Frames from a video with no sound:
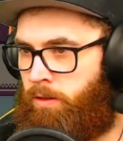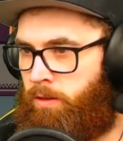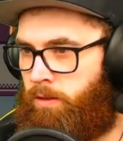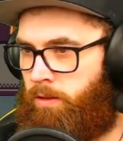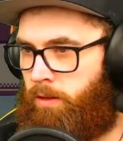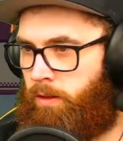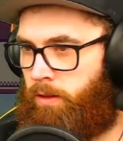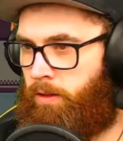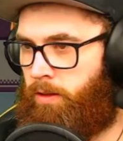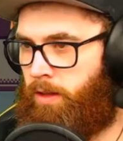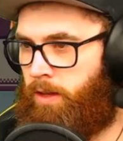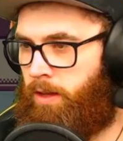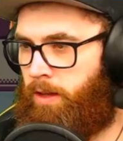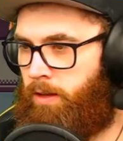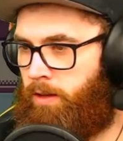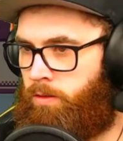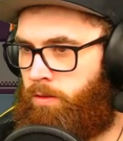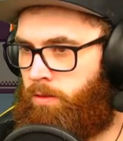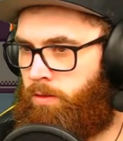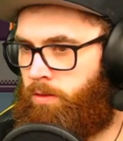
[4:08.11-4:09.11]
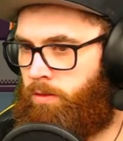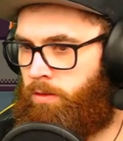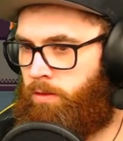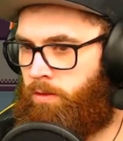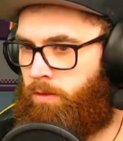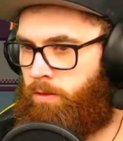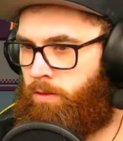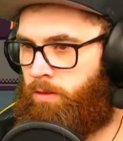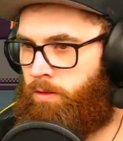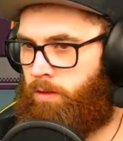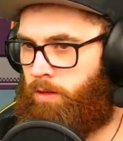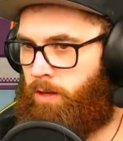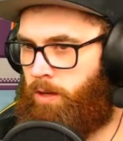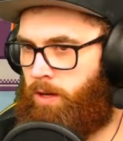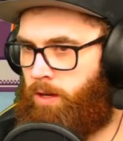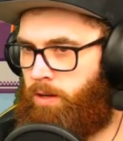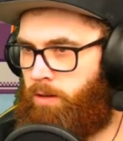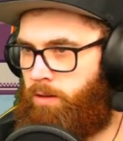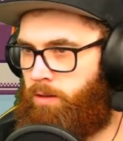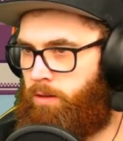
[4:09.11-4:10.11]
like that.
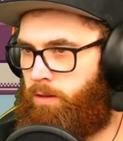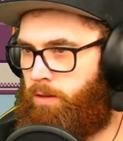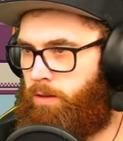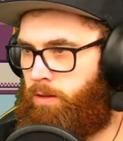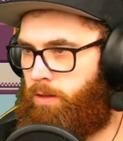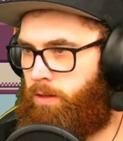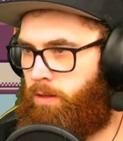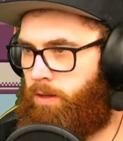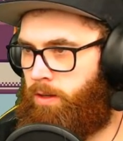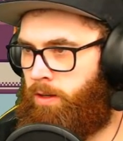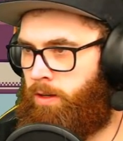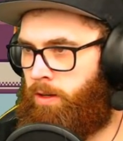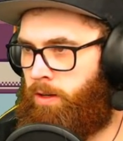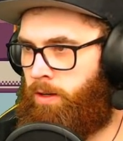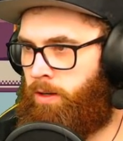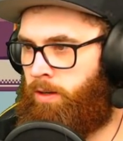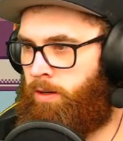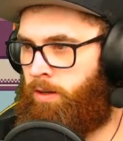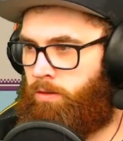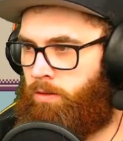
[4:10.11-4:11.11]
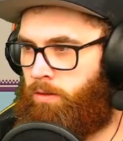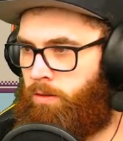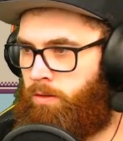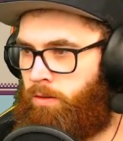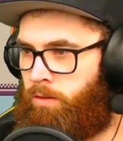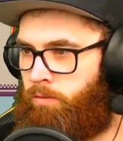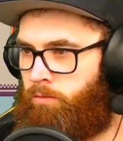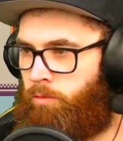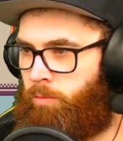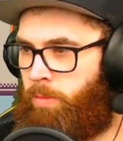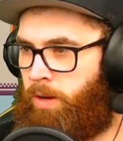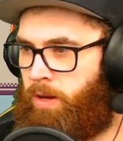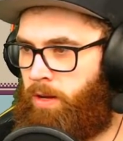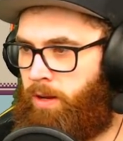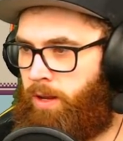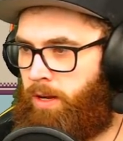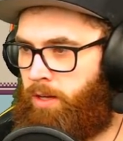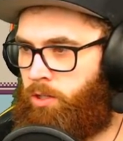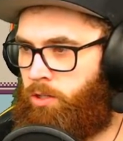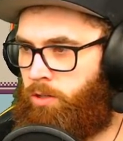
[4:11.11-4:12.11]
Okay, then on, repeat
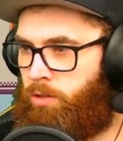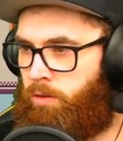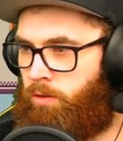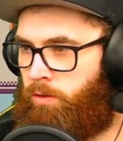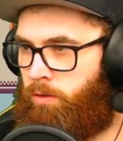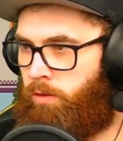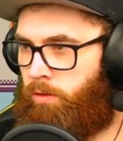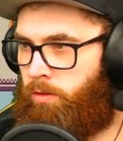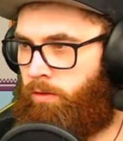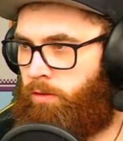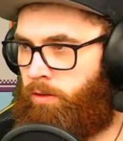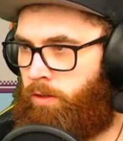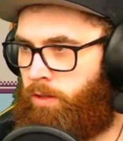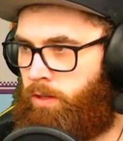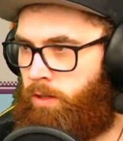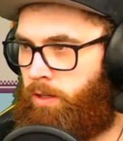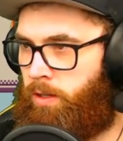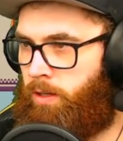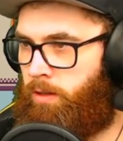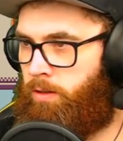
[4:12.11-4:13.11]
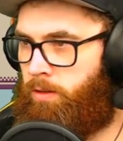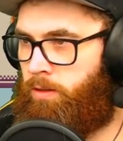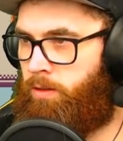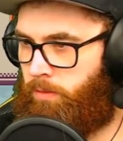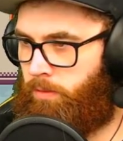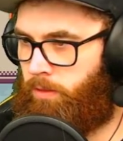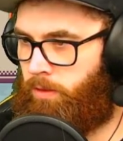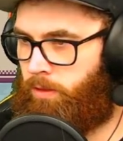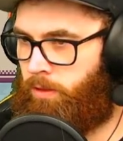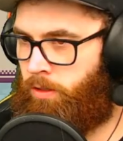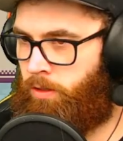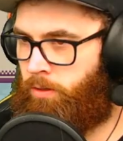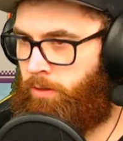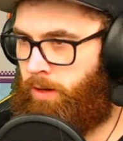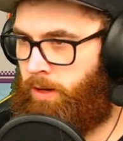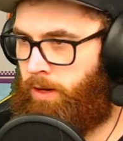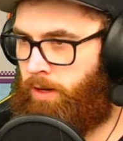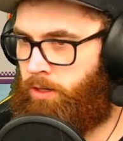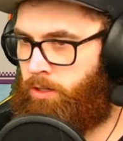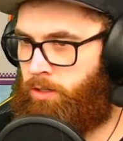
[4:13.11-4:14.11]
action on. Okay, new
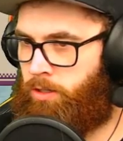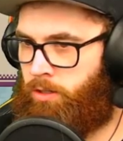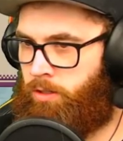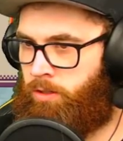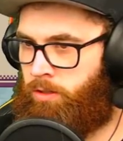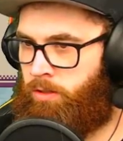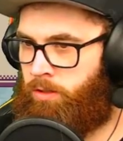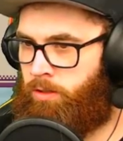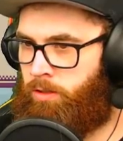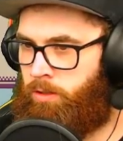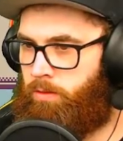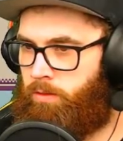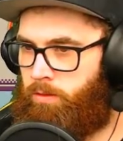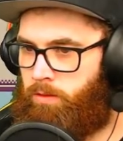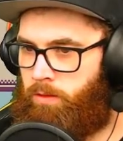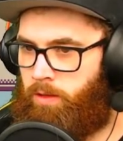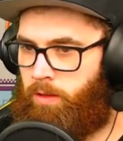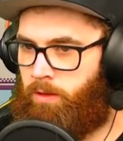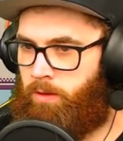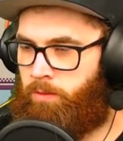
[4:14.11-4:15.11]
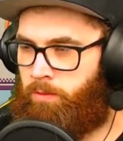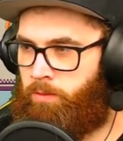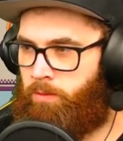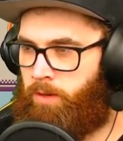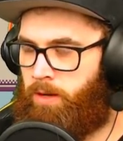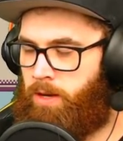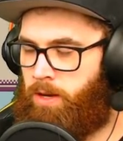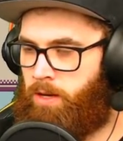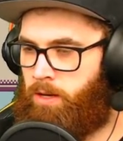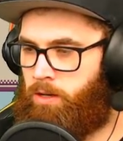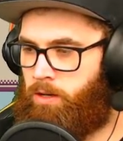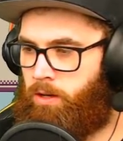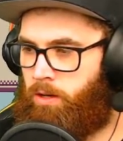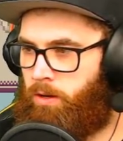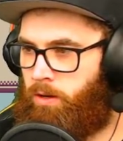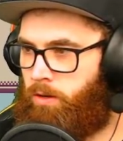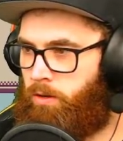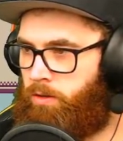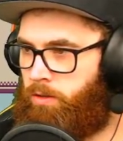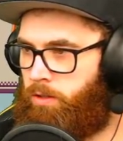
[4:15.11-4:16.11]
action. Then we
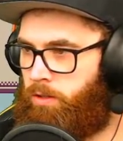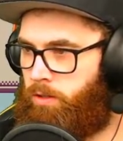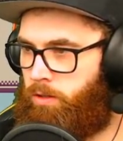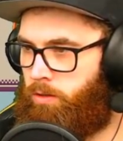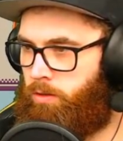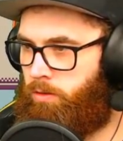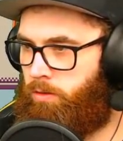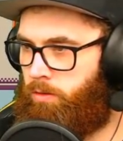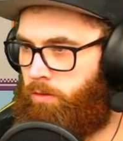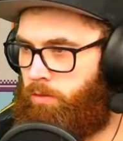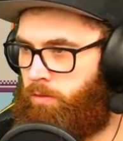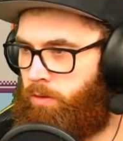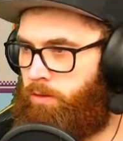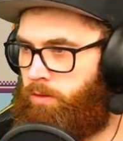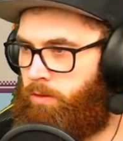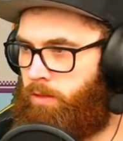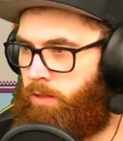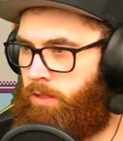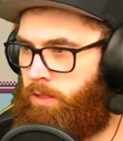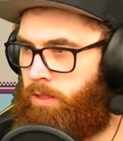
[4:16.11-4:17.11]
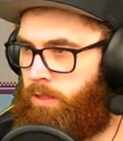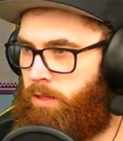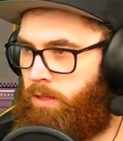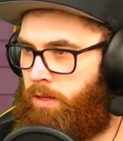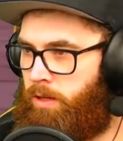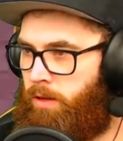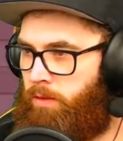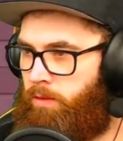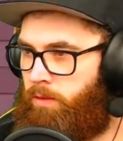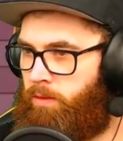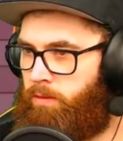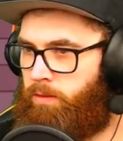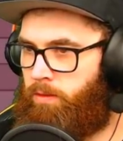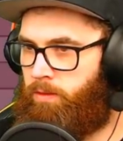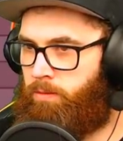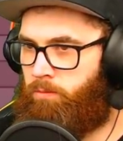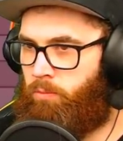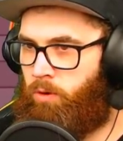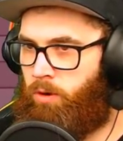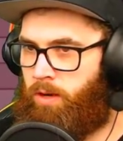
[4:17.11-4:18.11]
go to, let's see, nav
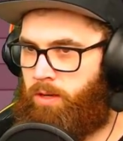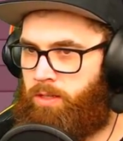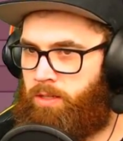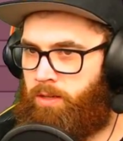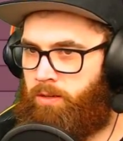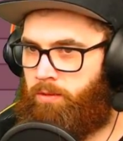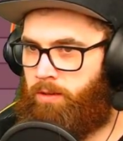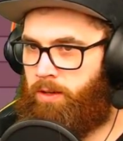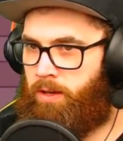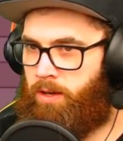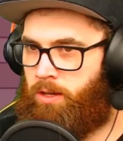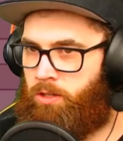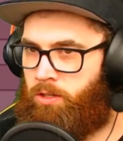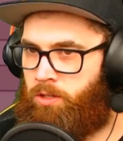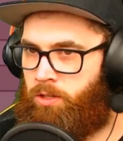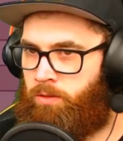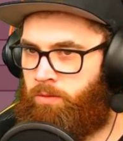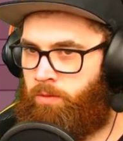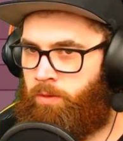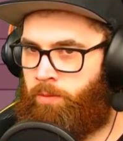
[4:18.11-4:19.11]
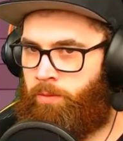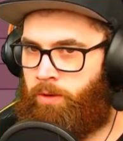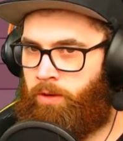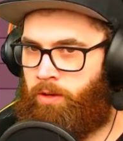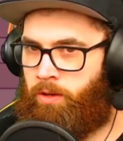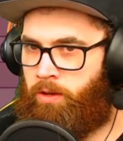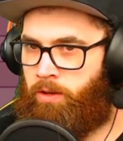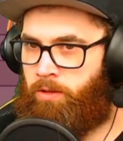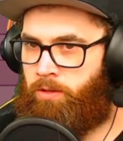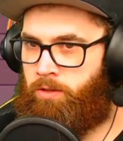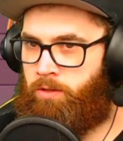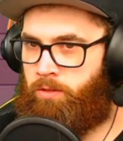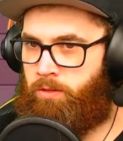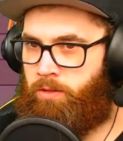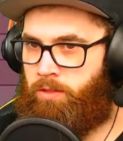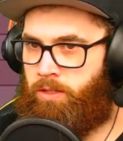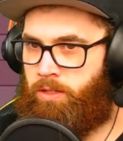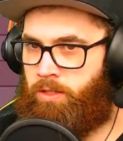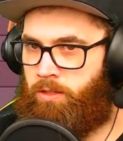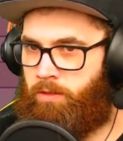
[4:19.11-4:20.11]
price navigation. We want to go to
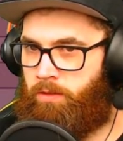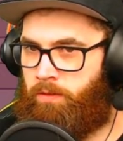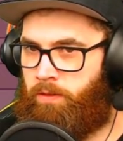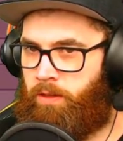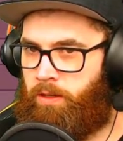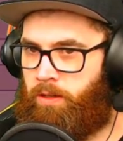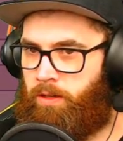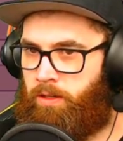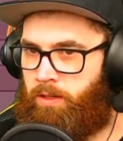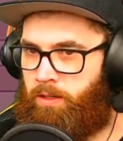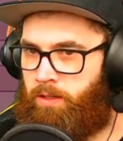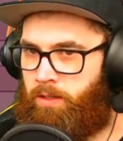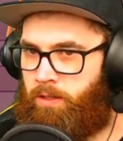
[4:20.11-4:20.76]
Silverkirk,